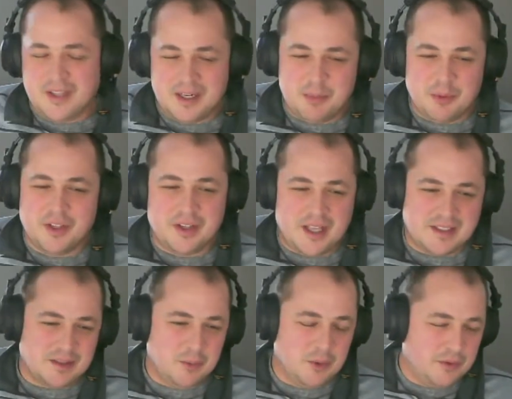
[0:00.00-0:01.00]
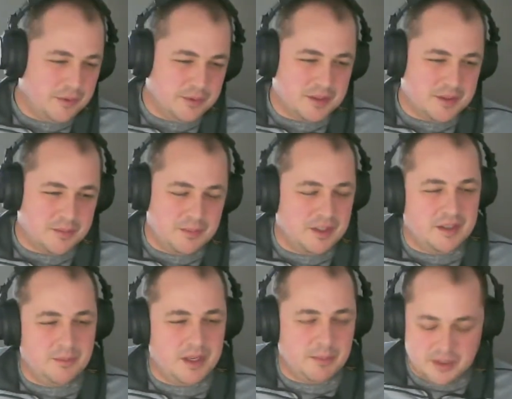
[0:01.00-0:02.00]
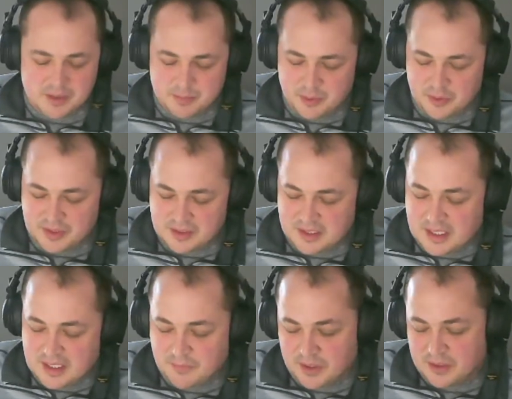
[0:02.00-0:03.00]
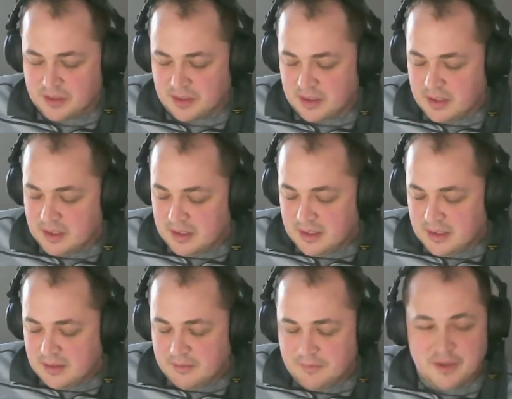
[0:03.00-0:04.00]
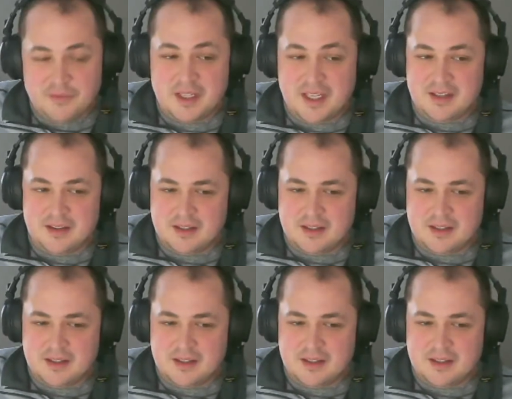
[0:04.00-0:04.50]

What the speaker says: pulled the classic Wolf. He made a bunch of bogeys. He ended up finishing 15th at the